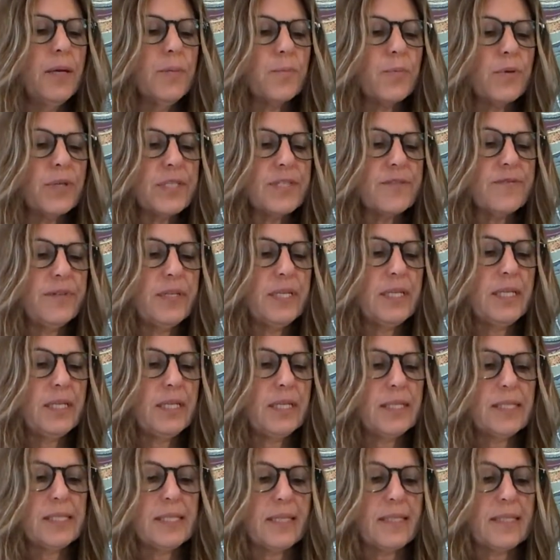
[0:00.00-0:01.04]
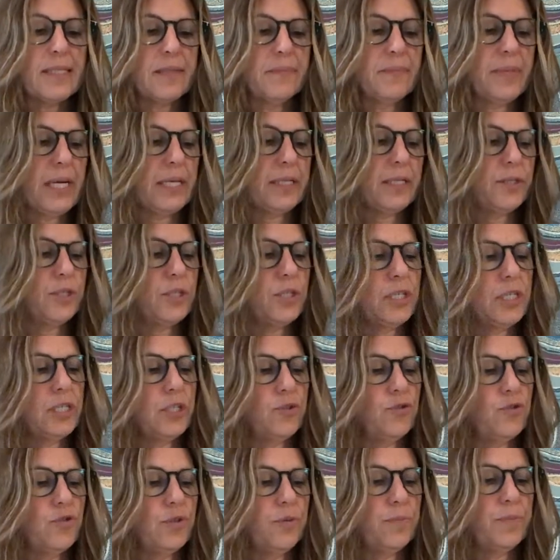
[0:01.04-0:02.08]
Breastfeeding is estimated to
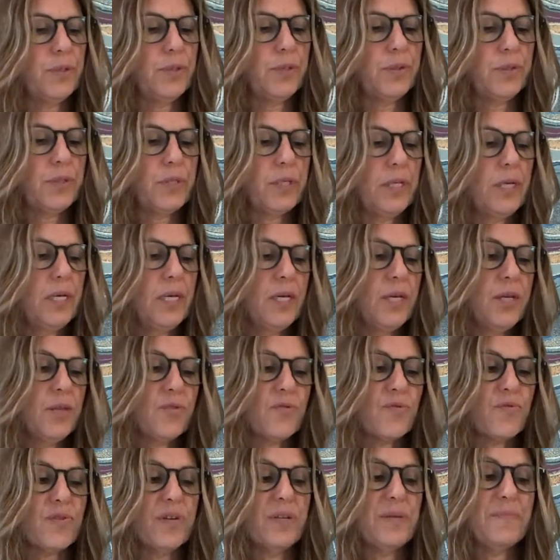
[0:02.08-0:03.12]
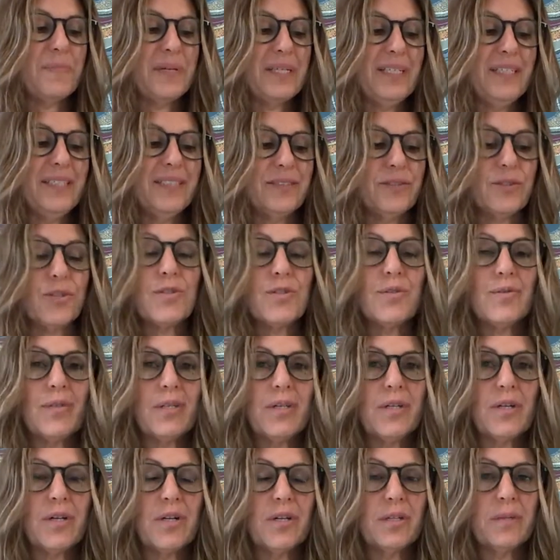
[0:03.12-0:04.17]
contribute $3 billion to the
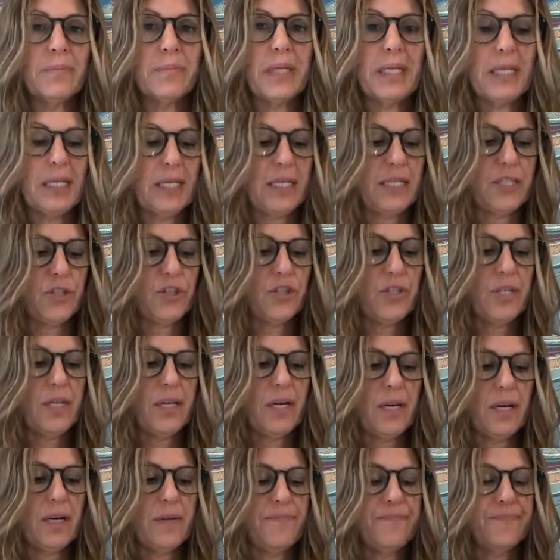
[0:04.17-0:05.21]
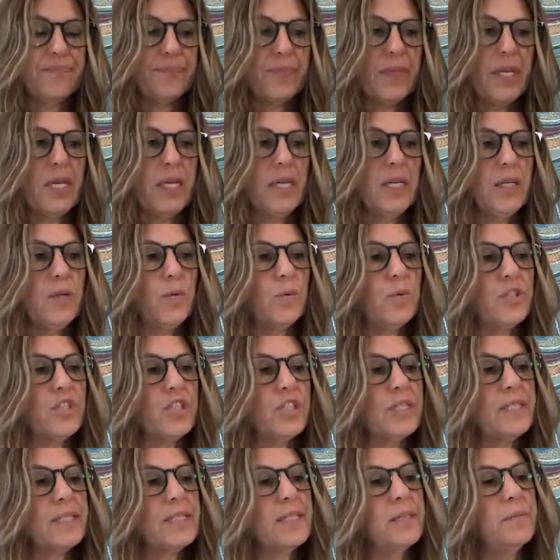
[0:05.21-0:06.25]
economy each year, which
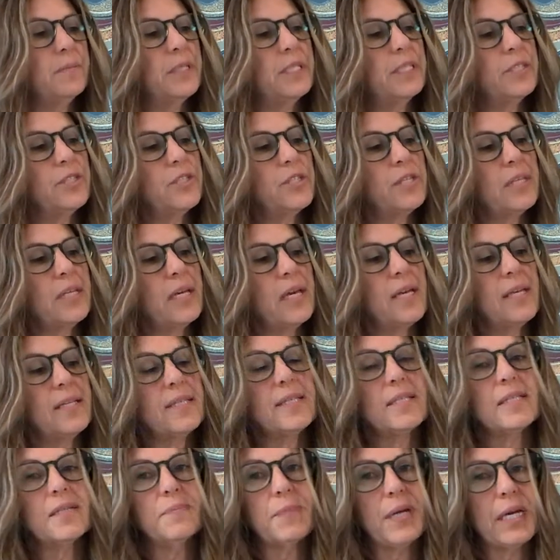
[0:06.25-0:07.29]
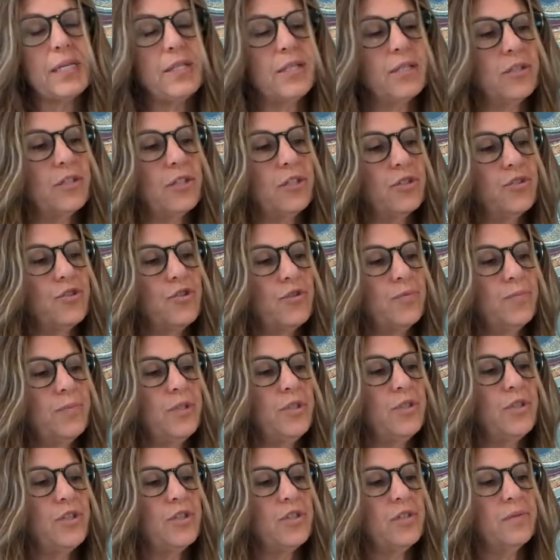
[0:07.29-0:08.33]
is similar to the estimated
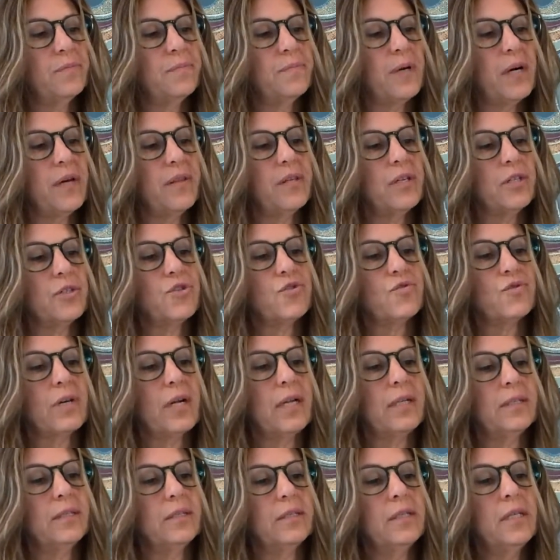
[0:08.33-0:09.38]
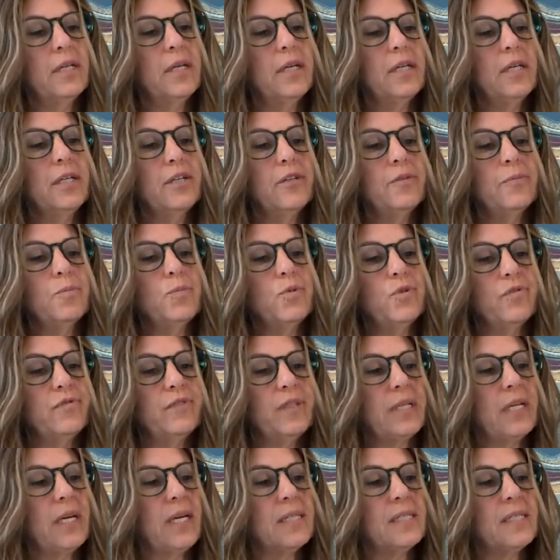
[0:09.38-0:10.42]
contribution by the Australian
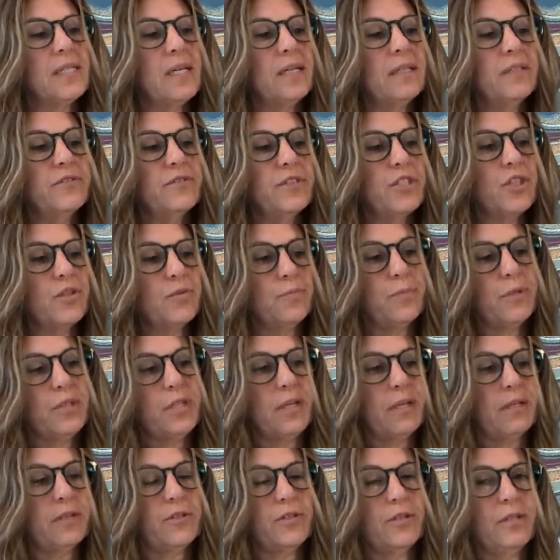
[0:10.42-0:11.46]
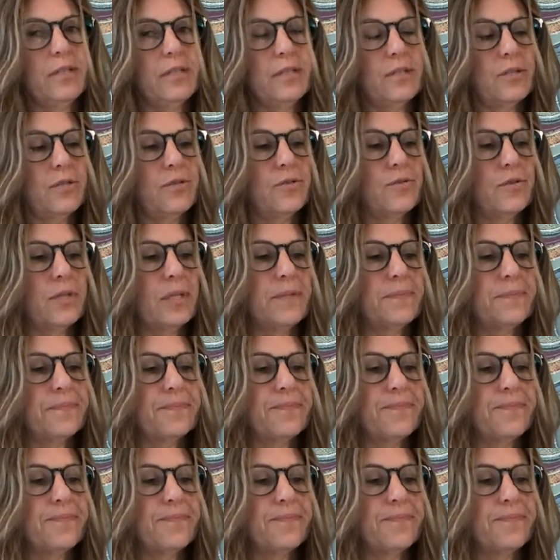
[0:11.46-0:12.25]
movie and television production industry.